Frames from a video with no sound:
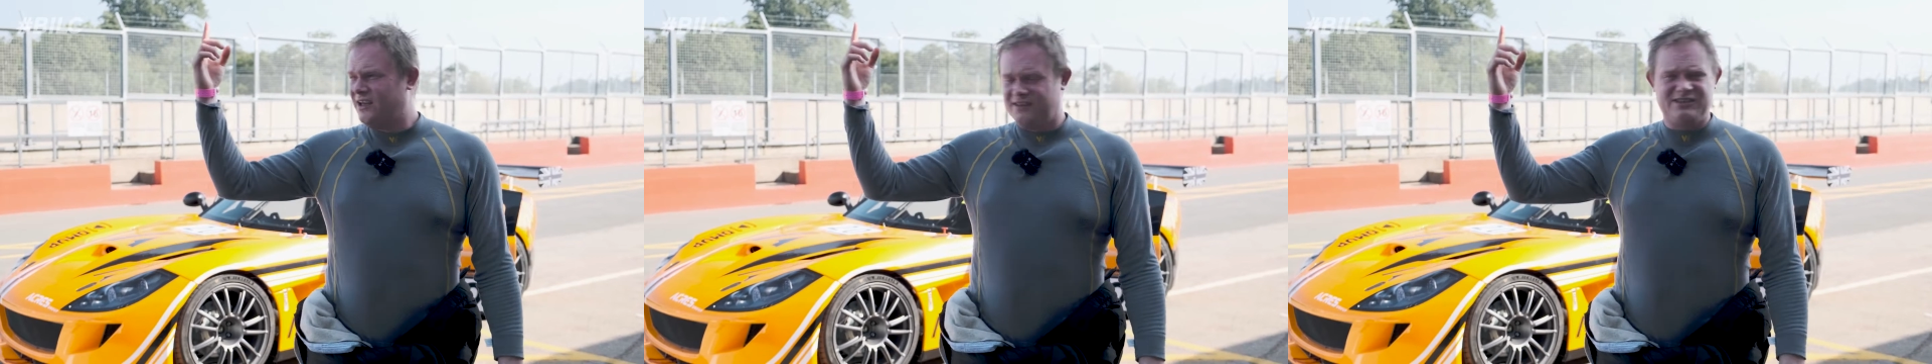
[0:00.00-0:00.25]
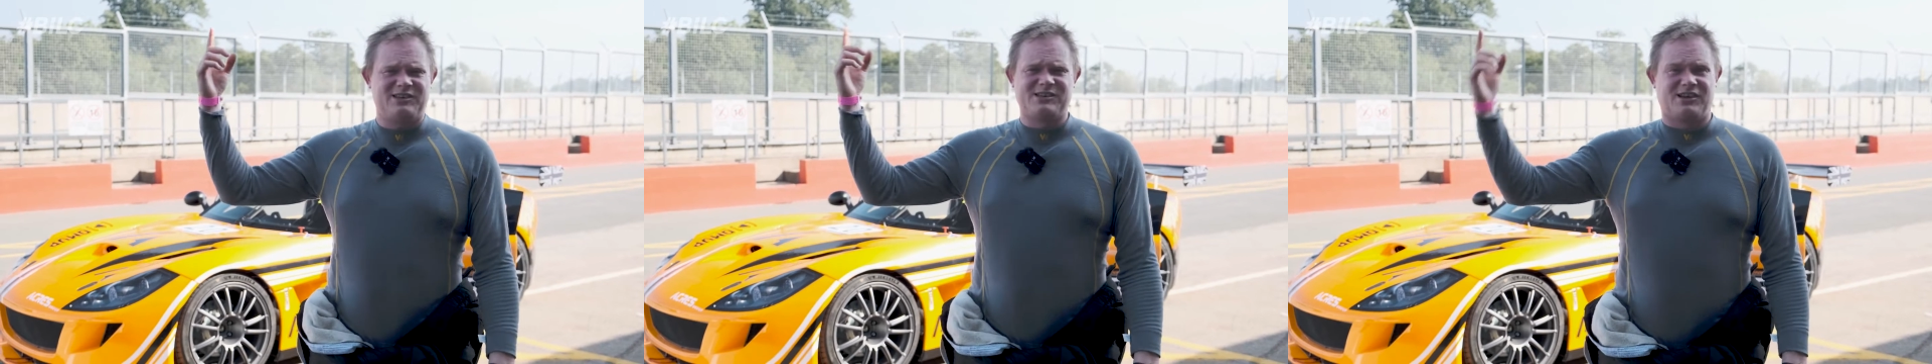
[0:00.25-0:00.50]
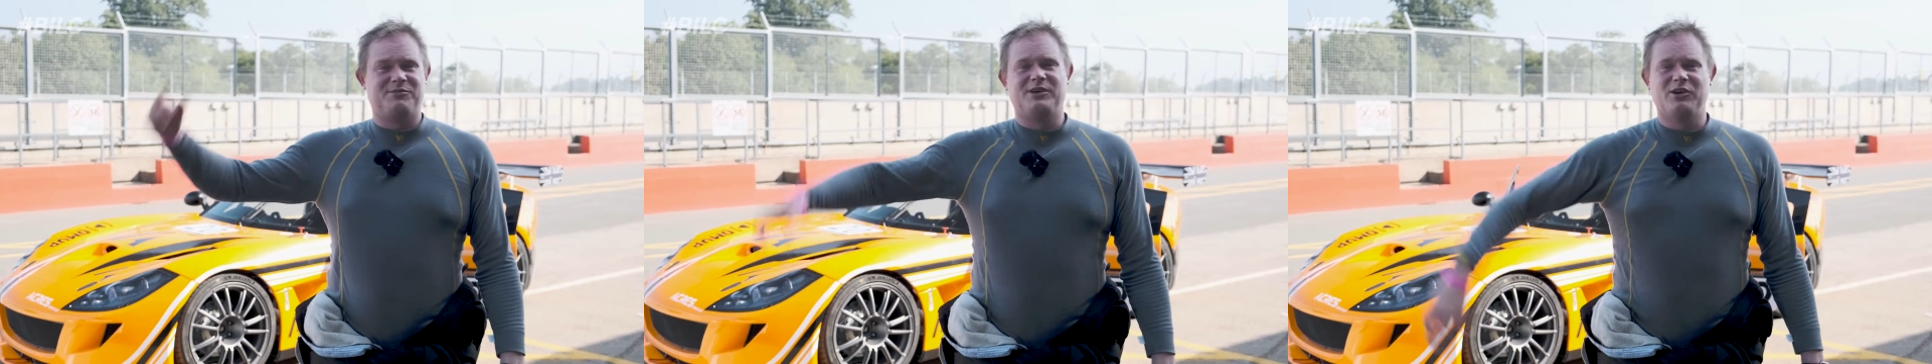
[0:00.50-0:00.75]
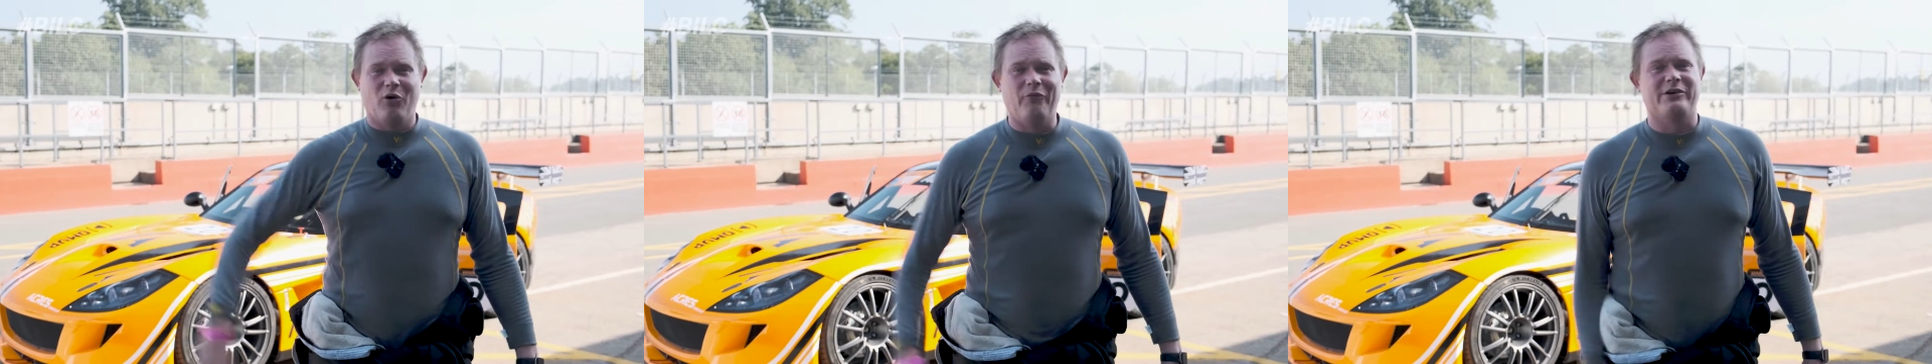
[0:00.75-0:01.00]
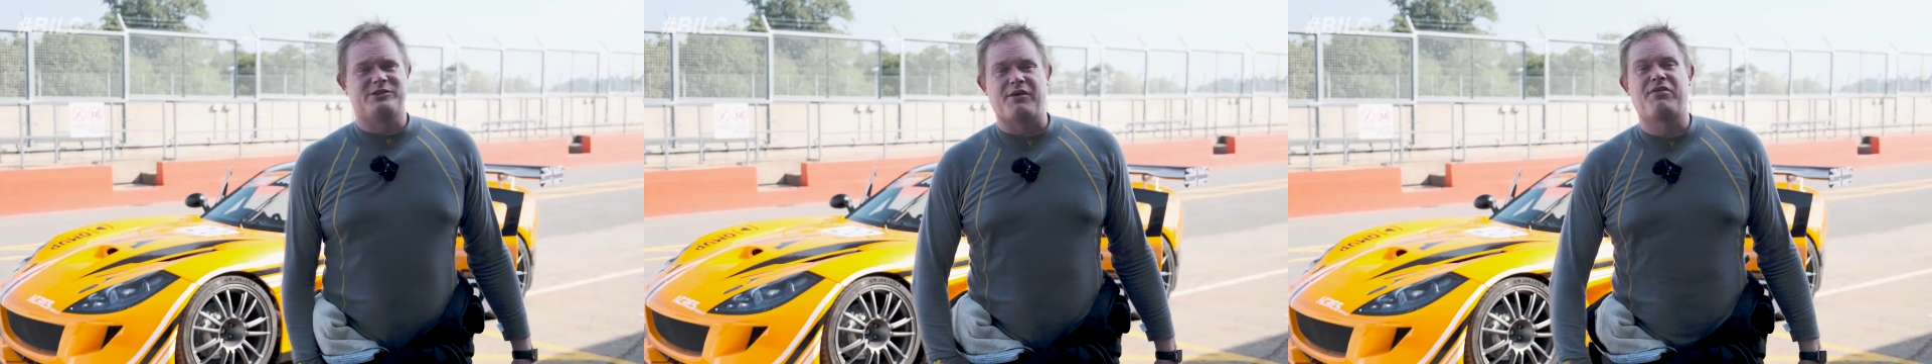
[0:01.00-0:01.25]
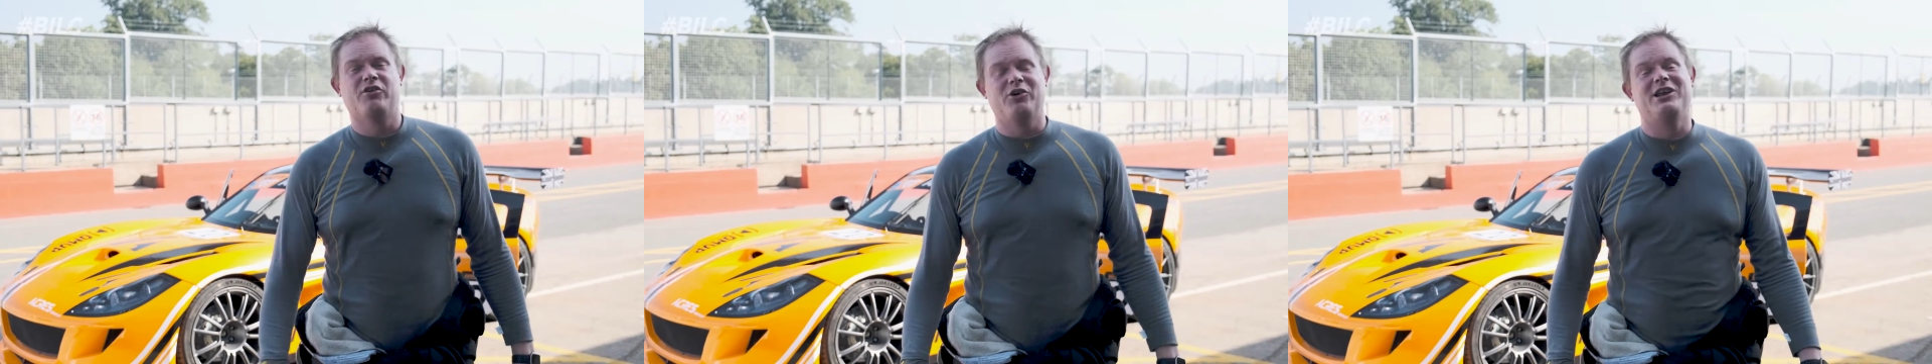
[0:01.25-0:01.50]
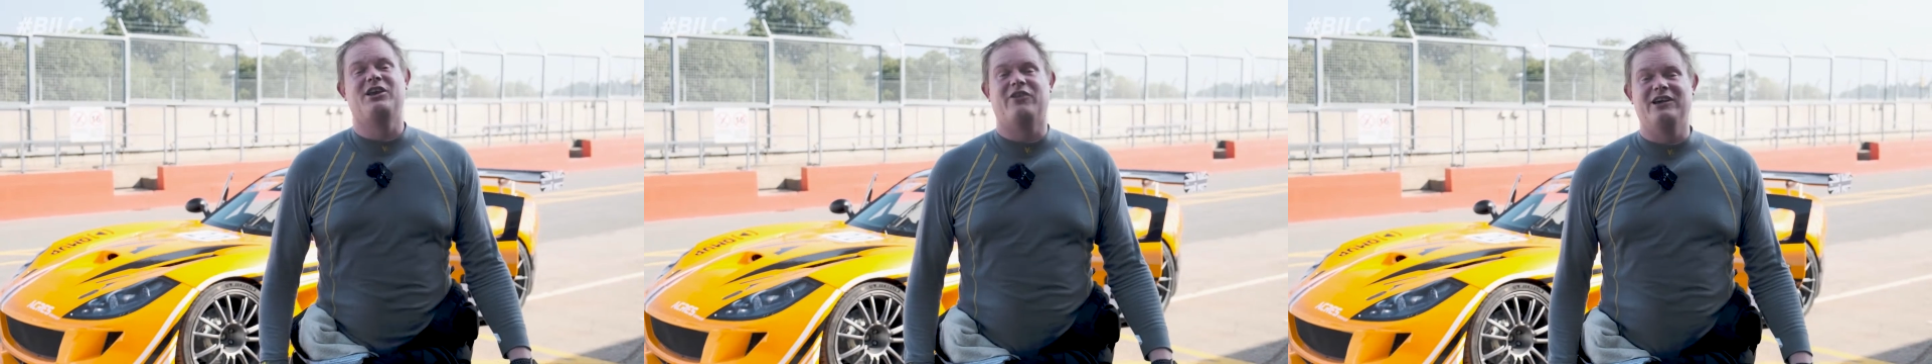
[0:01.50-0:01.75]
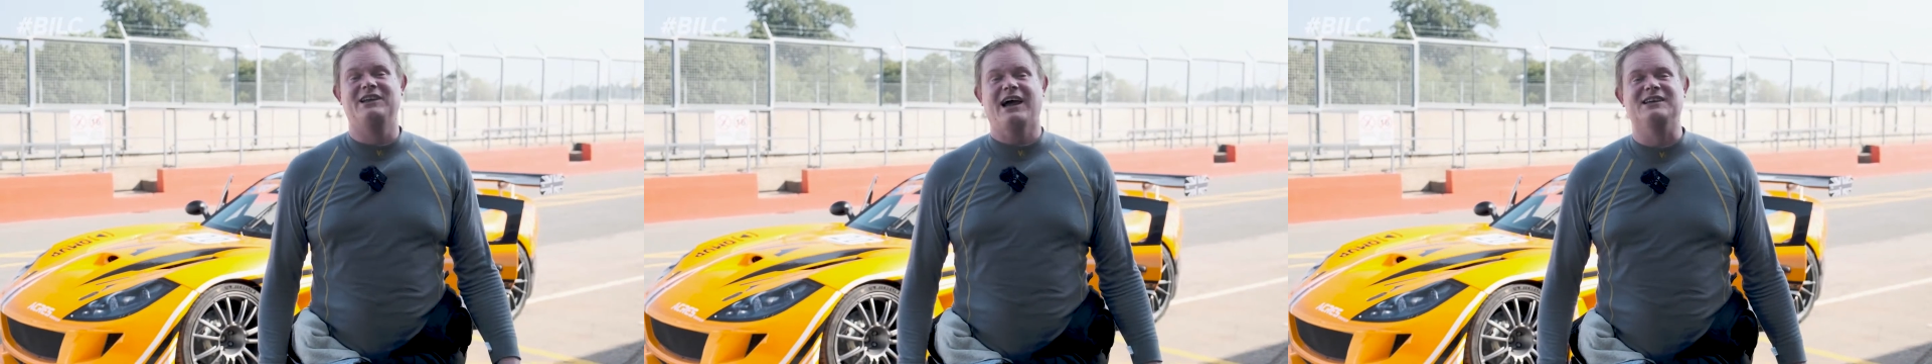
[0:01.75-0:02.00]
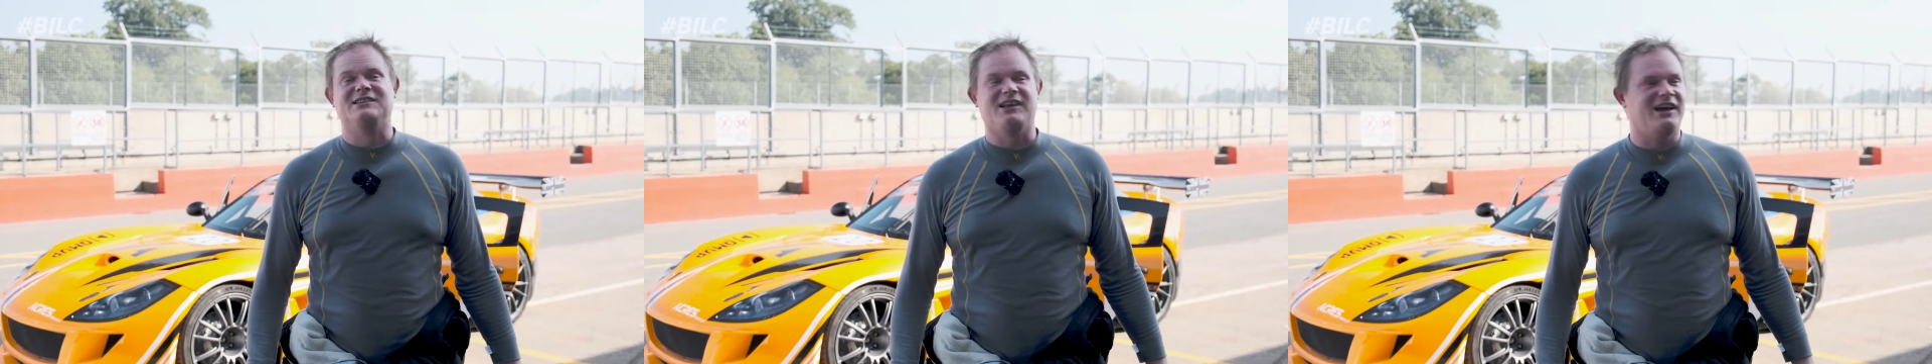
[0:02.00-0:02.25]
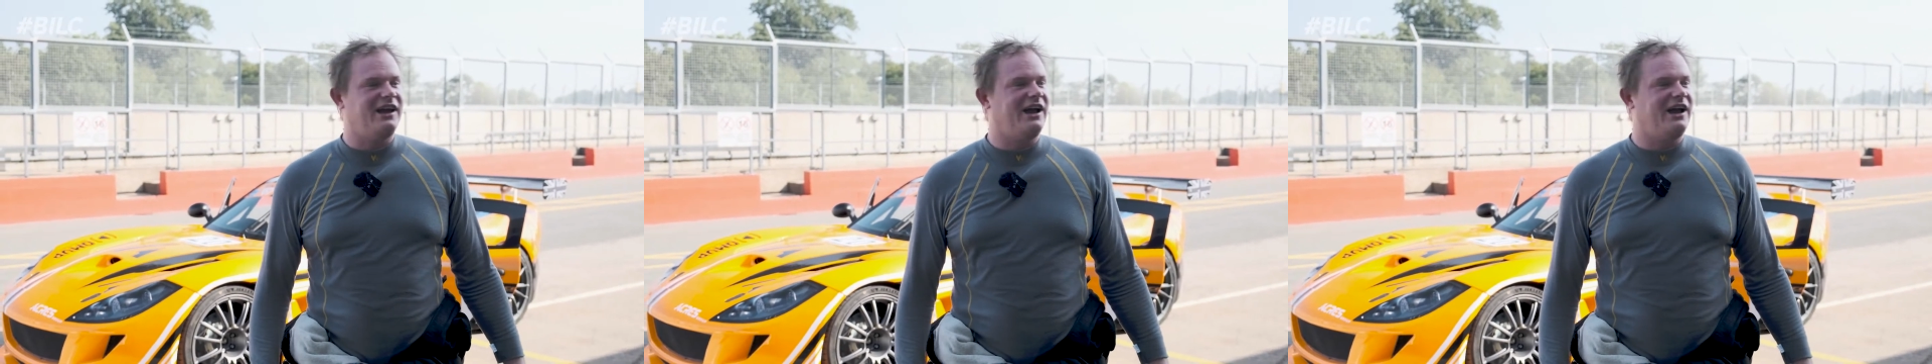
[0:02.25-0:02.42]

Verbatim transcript: This is going to be almost a 30-degree day today.